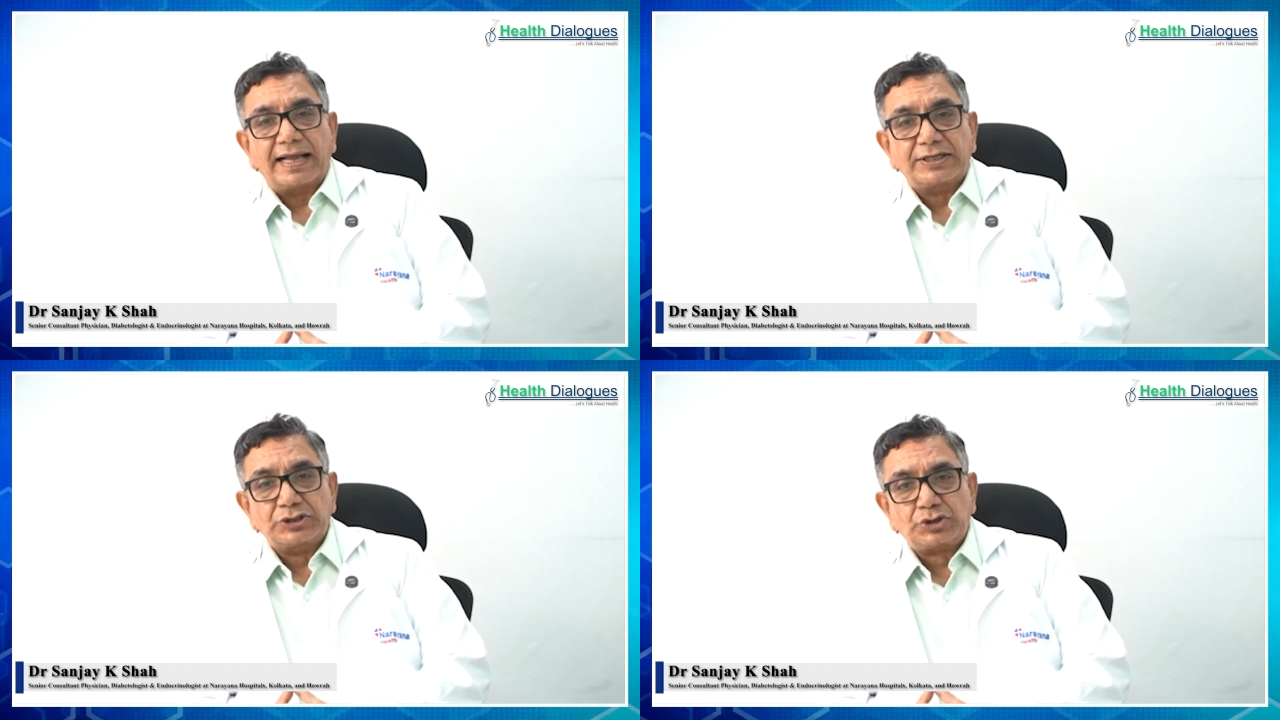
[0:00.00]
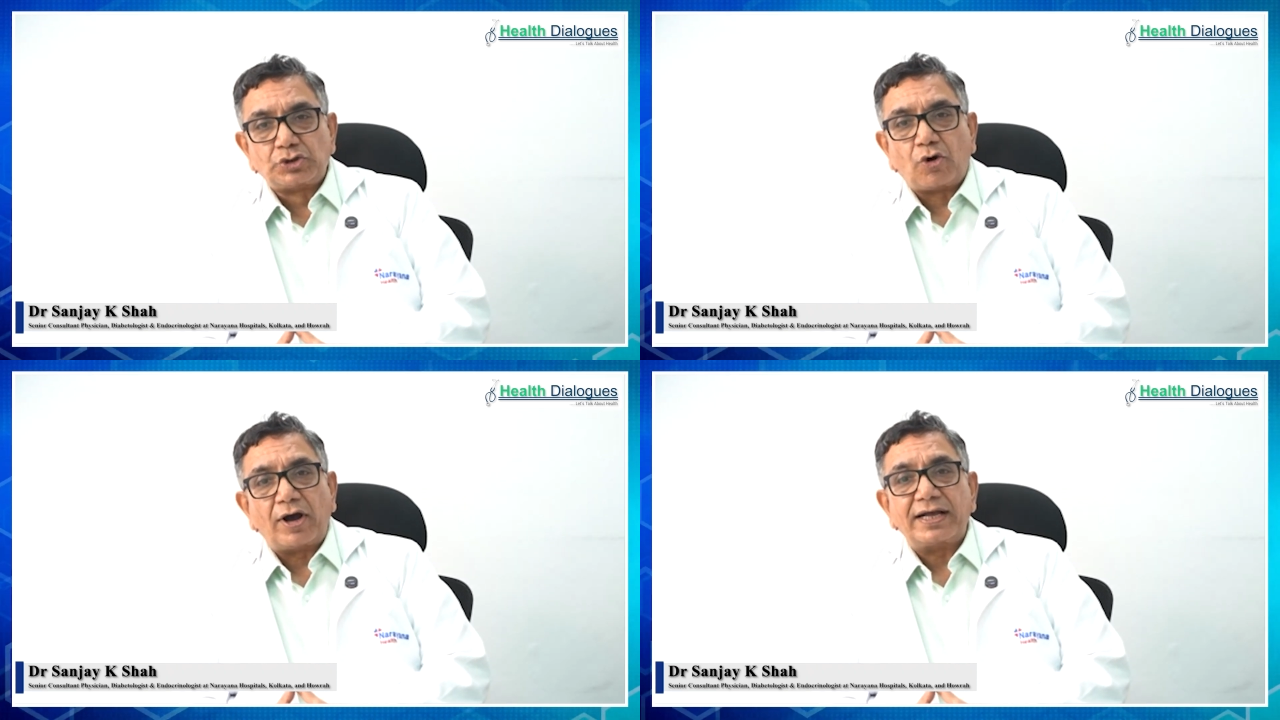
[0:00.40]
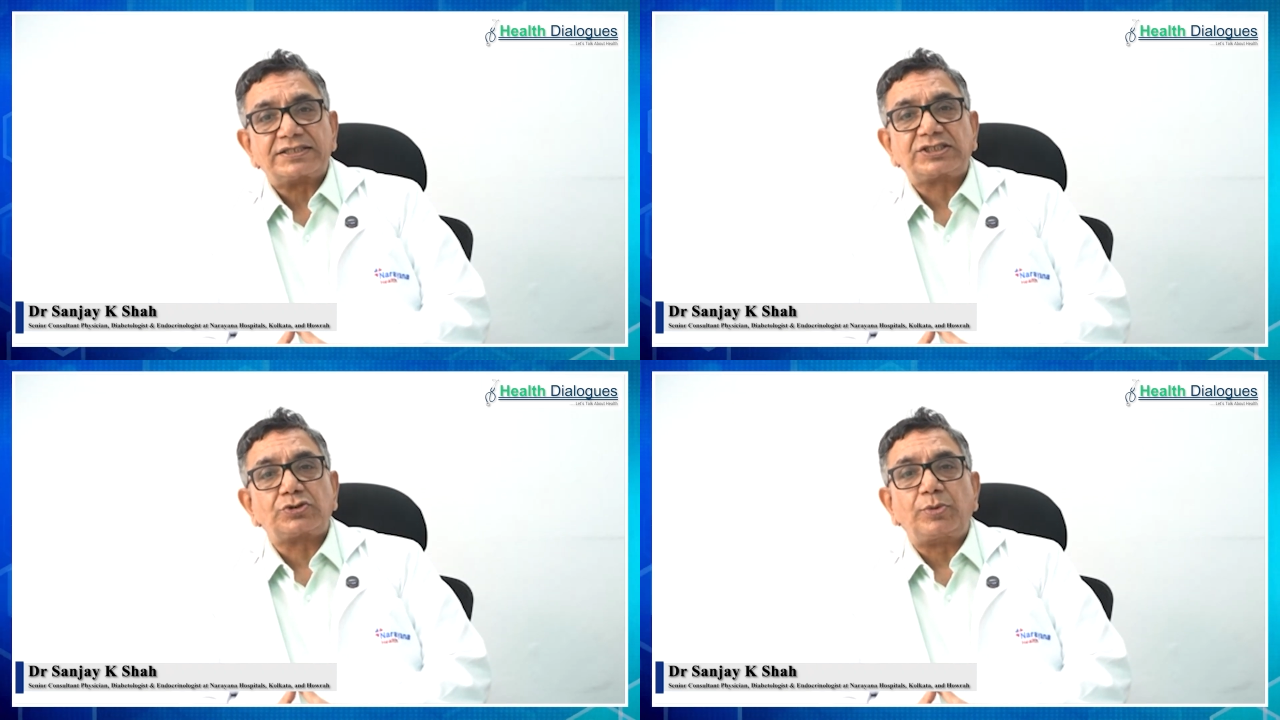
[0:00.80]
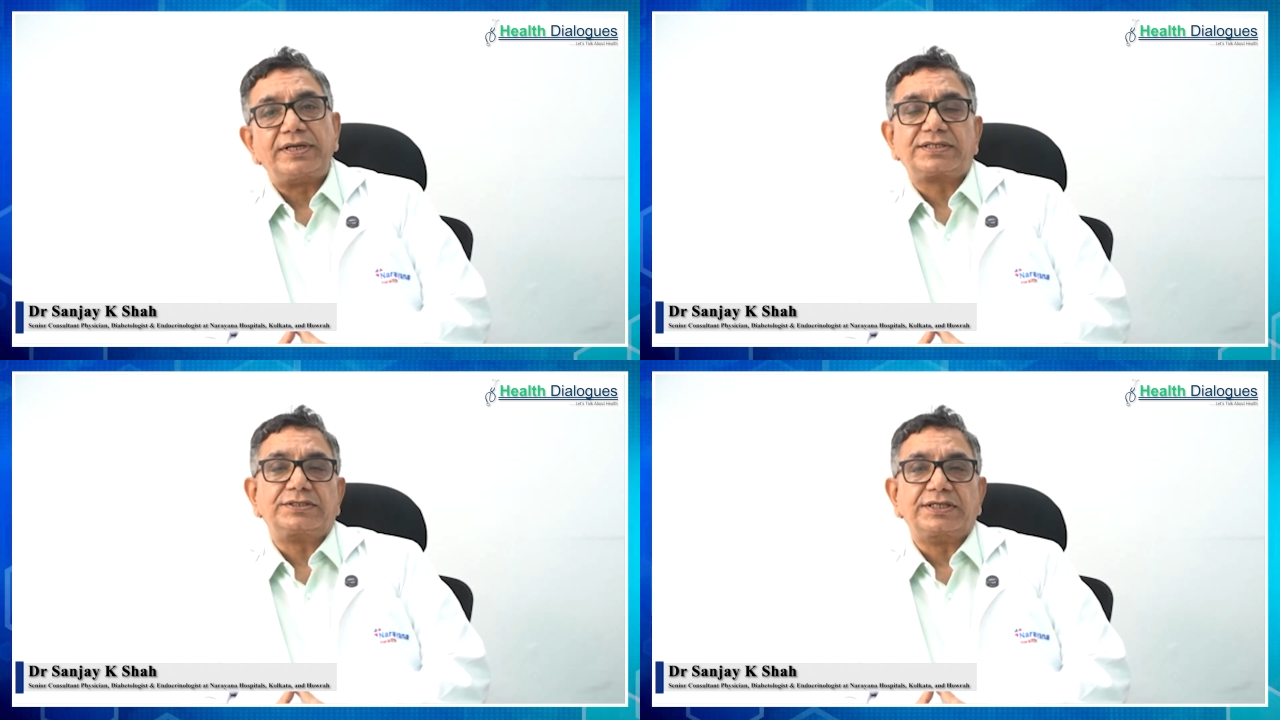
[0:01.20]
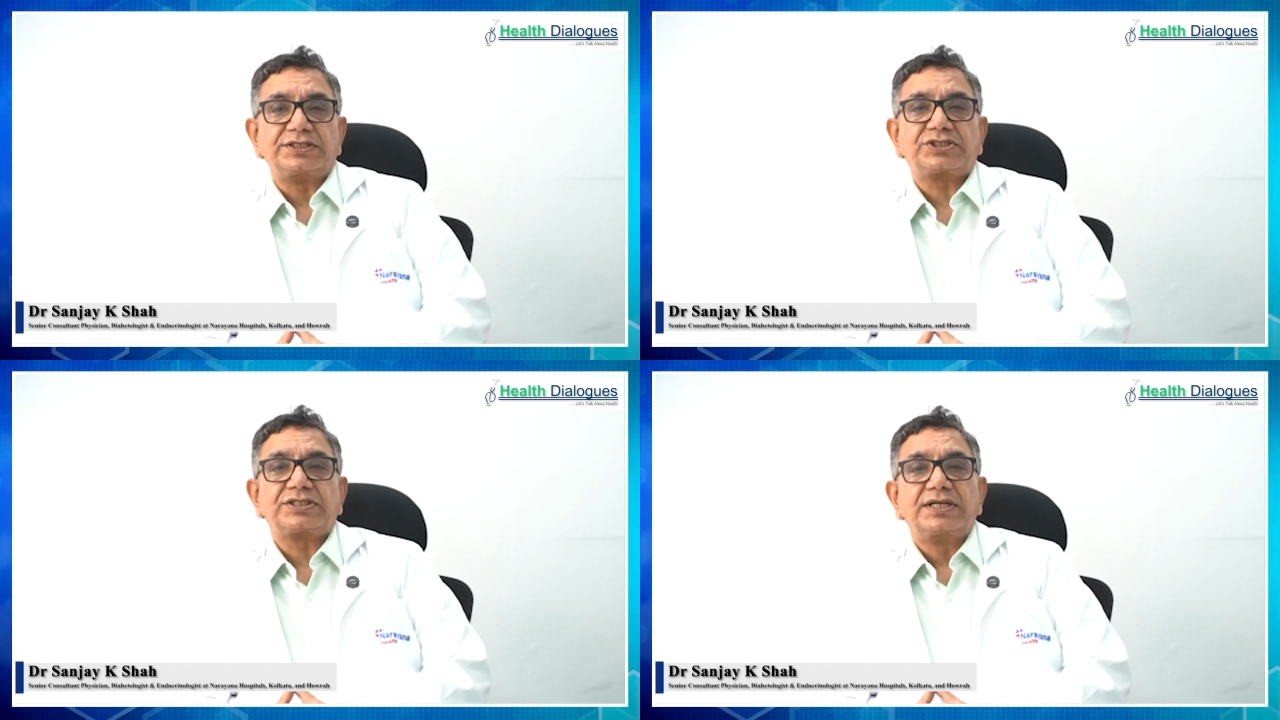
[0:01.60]
enjoy a sweet
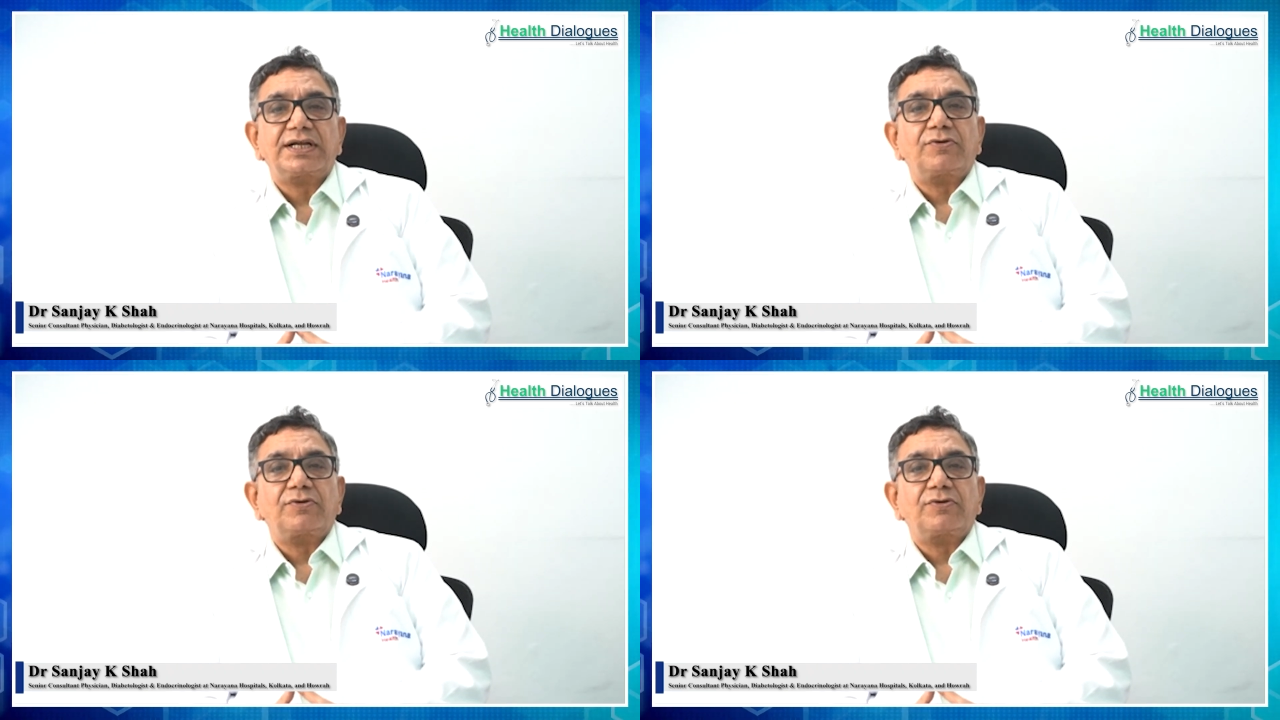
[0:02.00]
dish